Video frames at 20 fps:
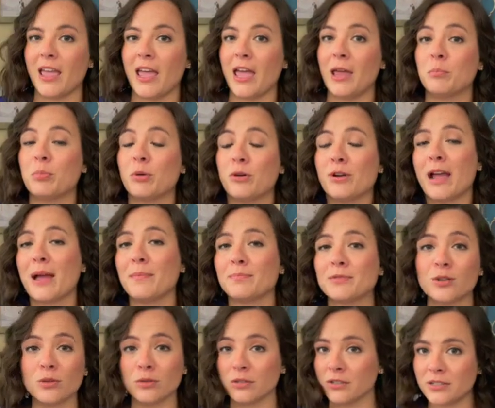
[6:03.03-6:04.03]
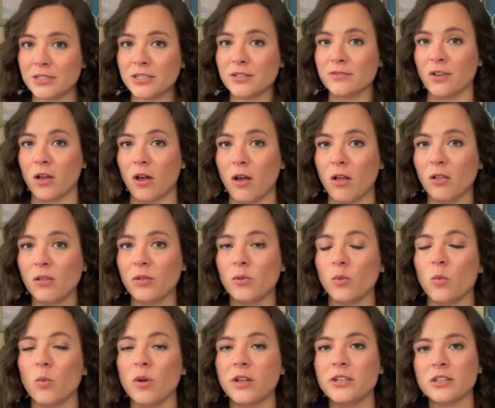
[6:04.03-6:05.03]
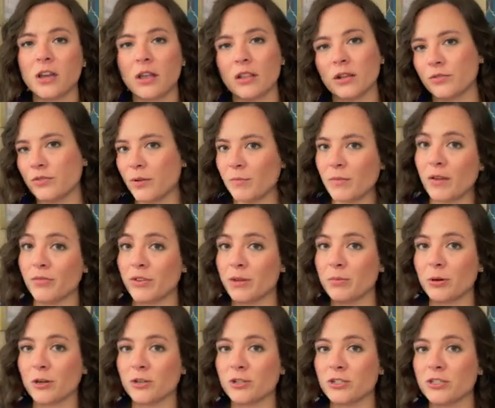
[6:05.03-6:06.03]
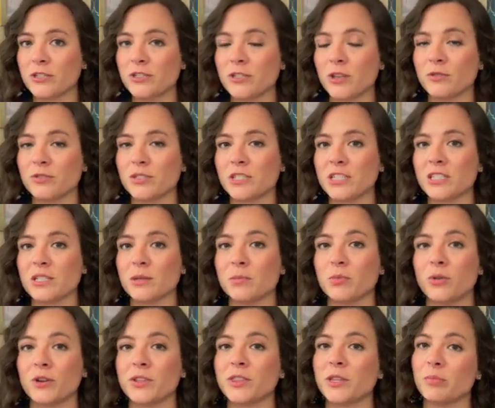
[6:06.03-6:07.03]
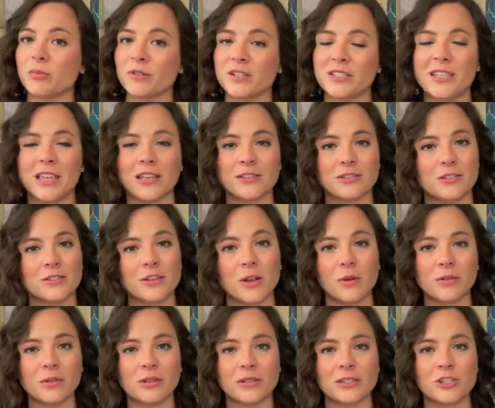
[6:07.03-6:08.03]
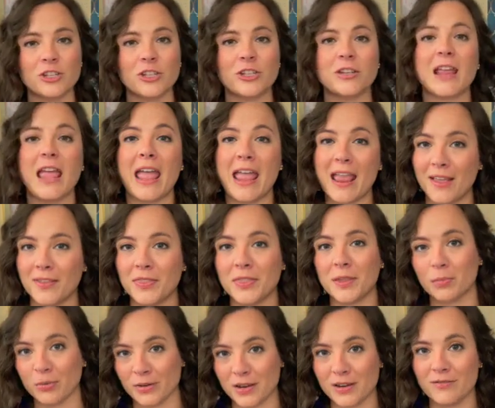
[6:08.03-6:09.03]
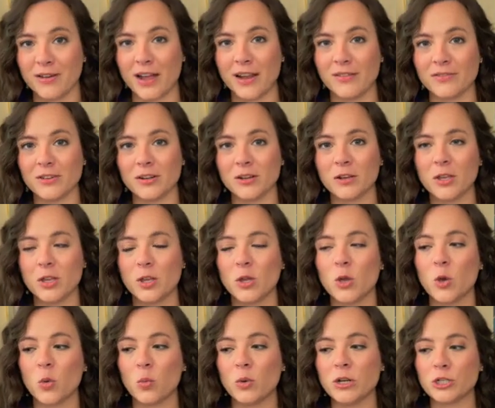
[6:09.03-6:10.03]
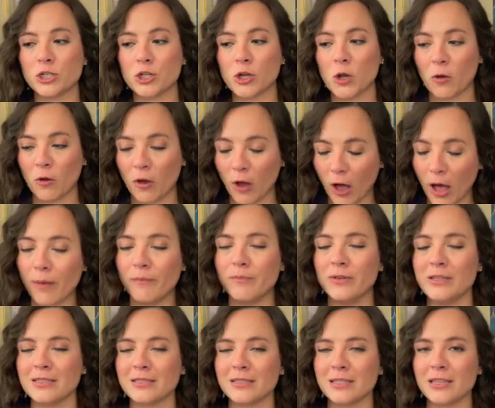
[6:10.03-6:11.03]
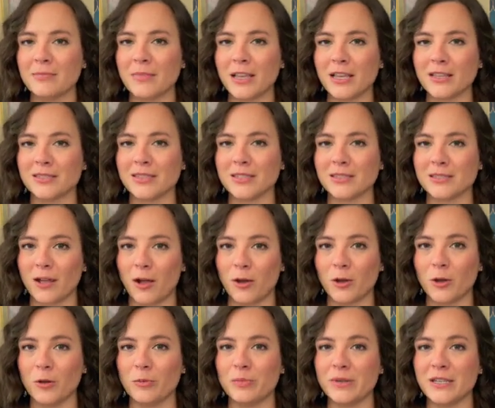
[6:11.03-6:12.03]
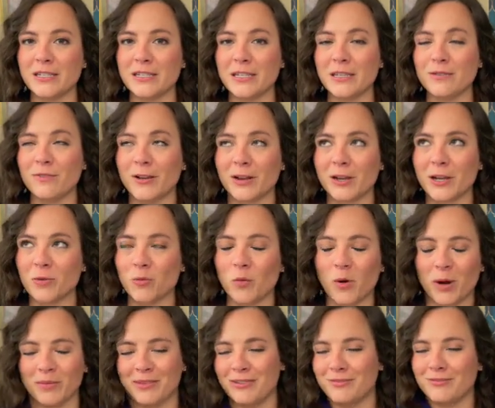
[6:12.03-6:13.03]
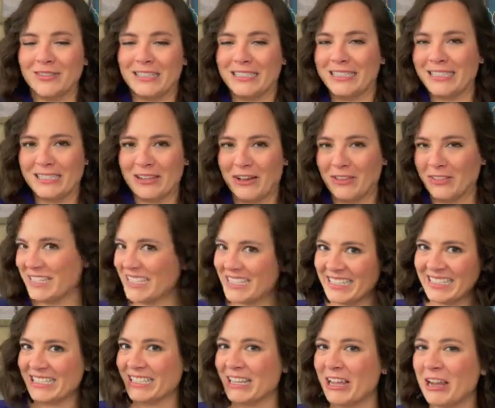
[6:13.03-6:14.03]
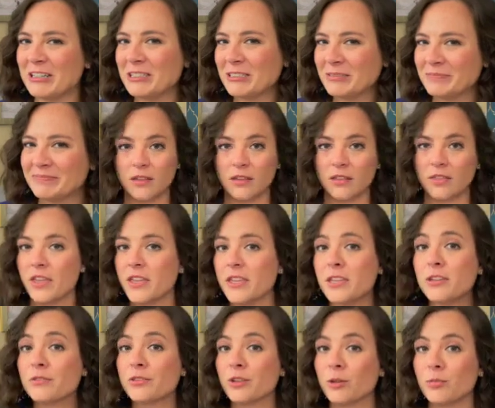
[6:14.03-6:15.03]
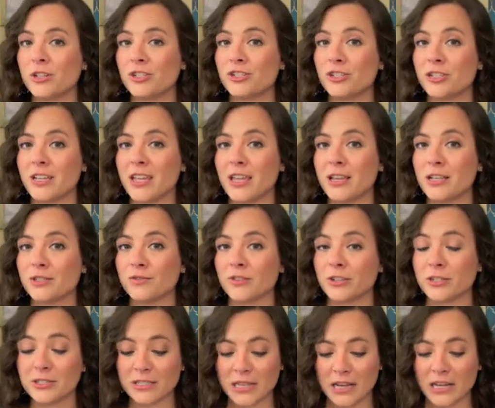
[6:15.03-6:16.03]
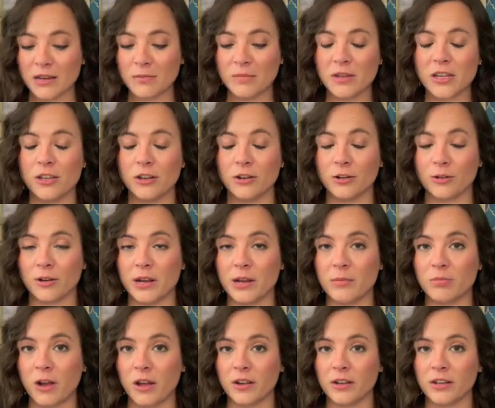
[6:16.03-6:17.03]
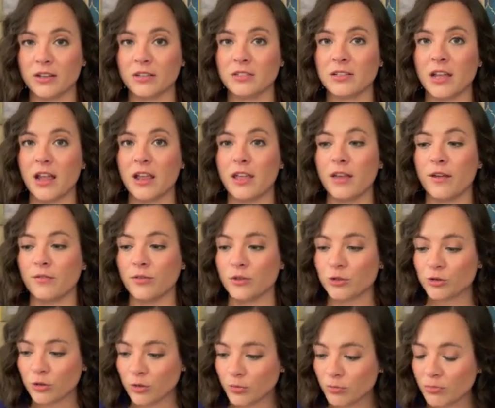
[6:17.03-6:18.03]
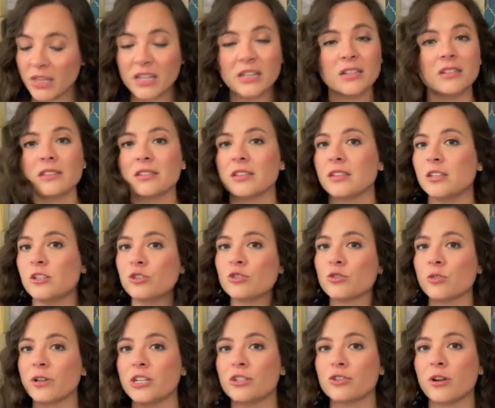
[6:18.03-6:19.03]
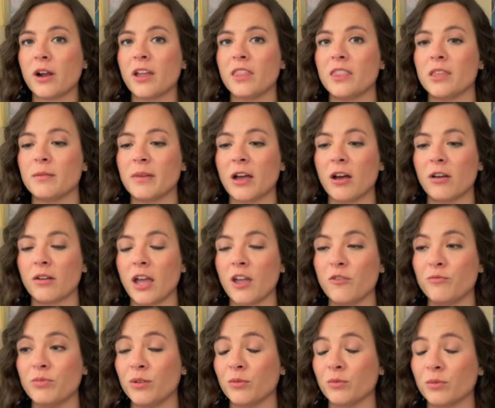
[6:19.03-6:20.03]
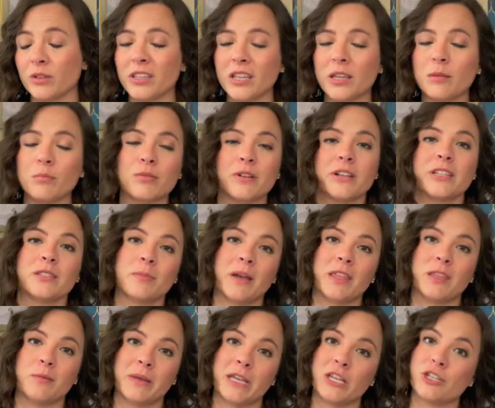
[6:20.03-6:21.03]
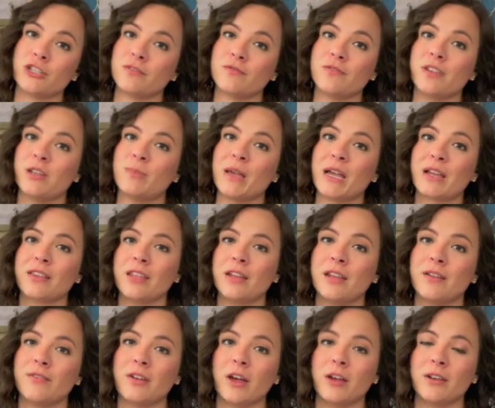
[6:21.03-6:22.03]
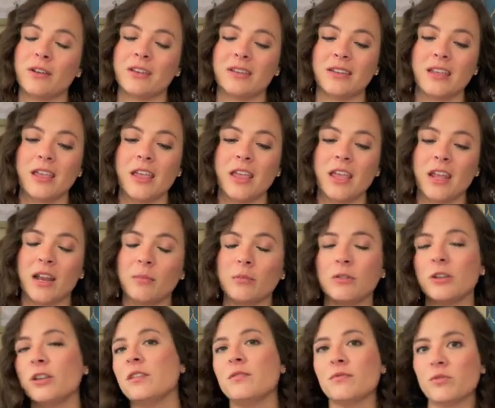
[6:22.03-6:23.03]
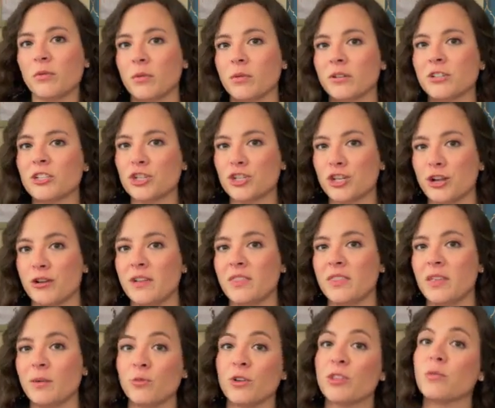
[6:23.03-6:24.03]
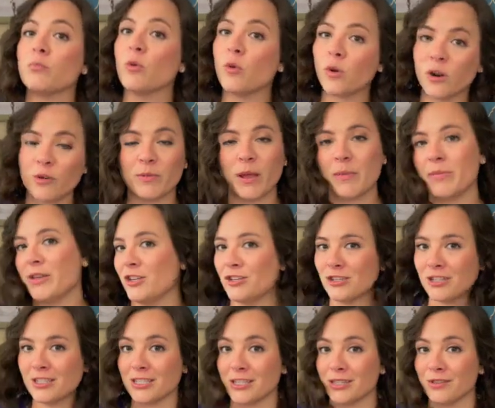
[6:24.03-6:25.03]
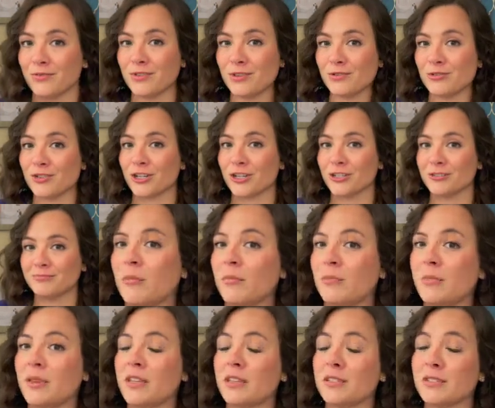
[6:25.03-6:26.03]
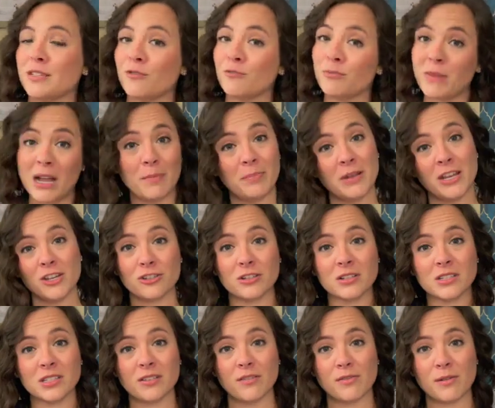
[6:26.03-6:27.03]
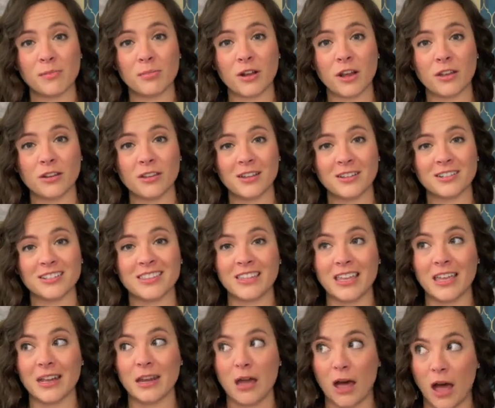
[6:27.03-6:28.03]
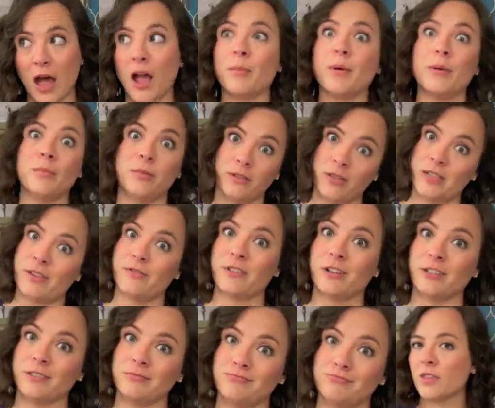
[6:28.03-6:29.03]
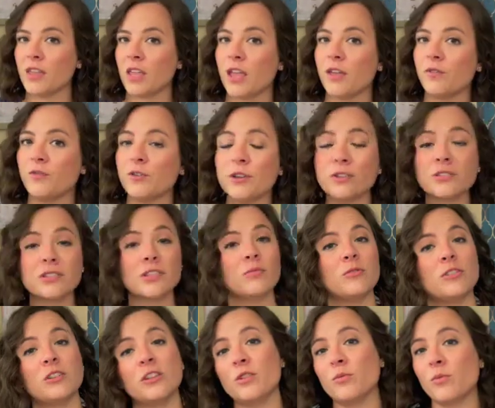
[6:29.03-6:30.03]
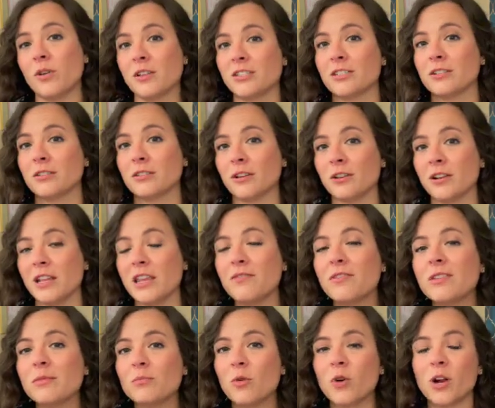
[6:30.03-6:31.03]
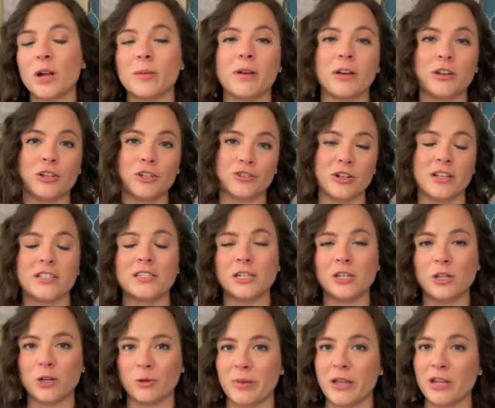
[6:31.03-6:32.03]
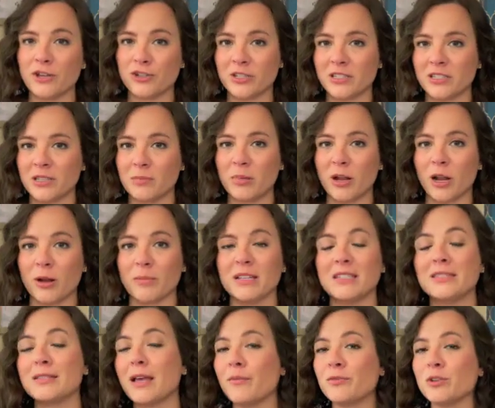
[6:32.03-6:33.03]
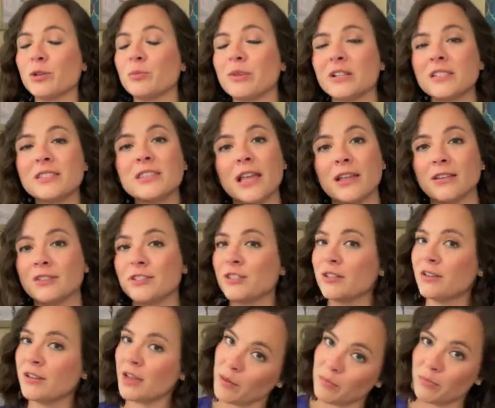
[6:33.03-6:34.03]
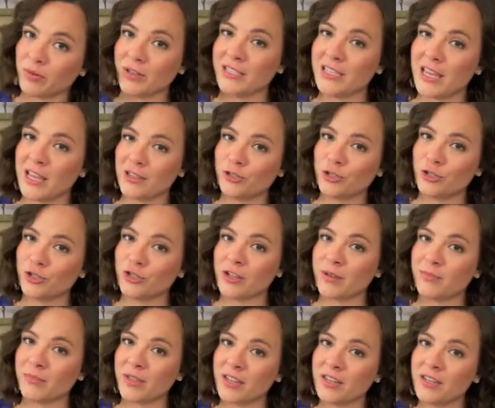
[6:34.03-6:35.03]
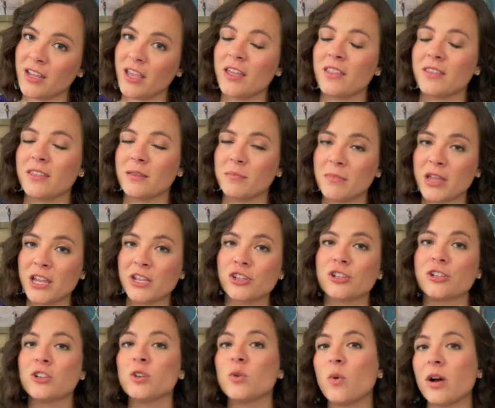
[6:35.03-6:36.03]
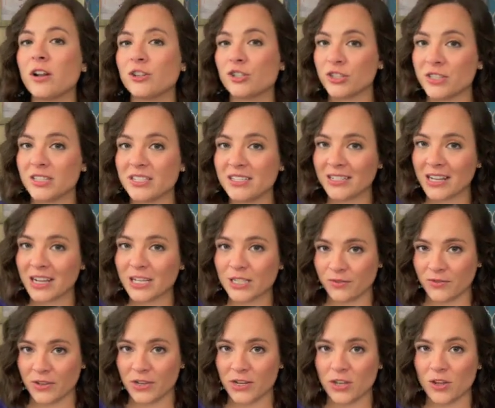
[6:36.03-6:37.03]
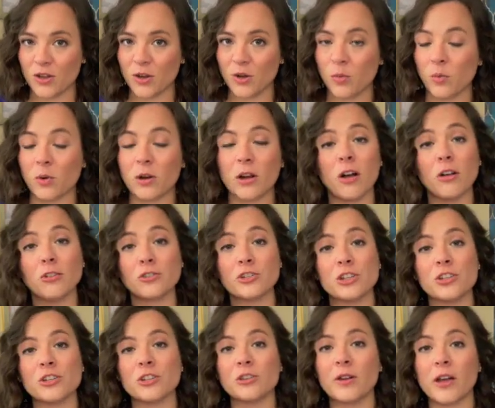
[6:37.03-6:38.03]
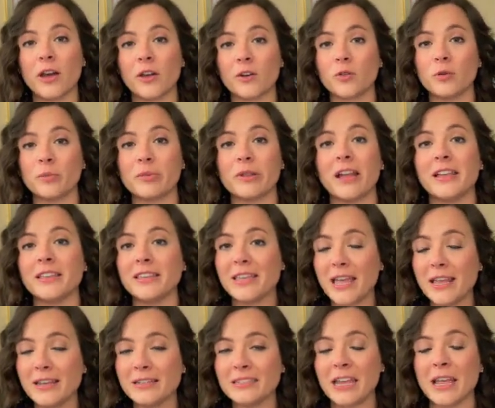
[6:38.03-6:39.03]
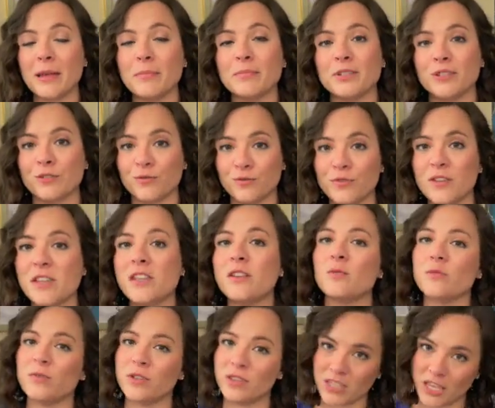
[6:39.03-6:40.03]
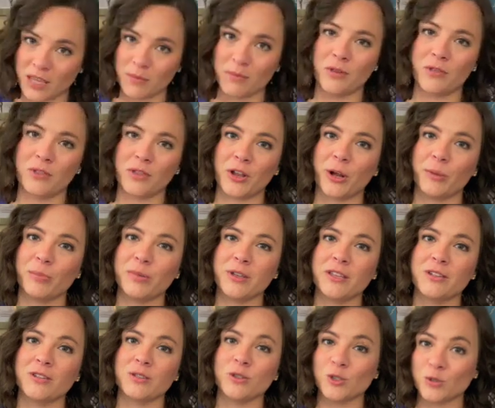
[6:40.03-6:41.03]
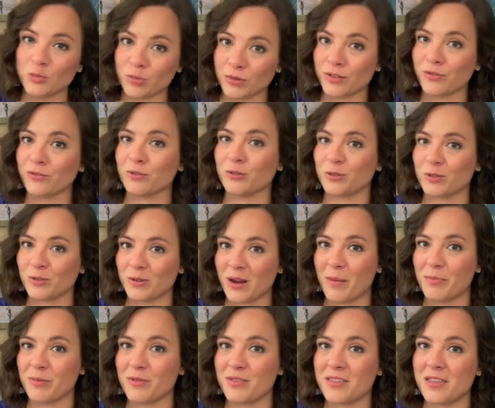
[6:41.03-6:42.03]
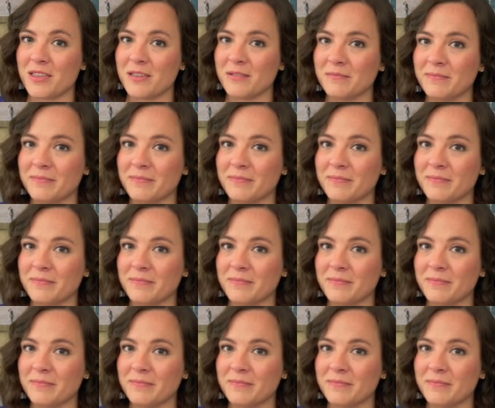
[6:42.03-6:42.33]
And perhaps coolest of all, $1 from every purchase goes to support the Breast Cancer Coalition and the Previvor, which obviously makes this OncoPT very warm and fuzzy on the inside. Thank you so much to Cakes for sending me your great products. I have tremendously enjoyed trying them out. I've been really impressed by the patient feedback that I've gotten, and I'm looking forward to sharing them with more of my patients in the future. Because if my patients love a product, then I'm a believer. If you're someone who wants to learn even more about addressing your patient's impairments after breast cancer and breast cancer treatment, then make sure to watch this next video where I'll show you how to apply cake tape to feet with chemotherapy-induced peripheral neuropathy.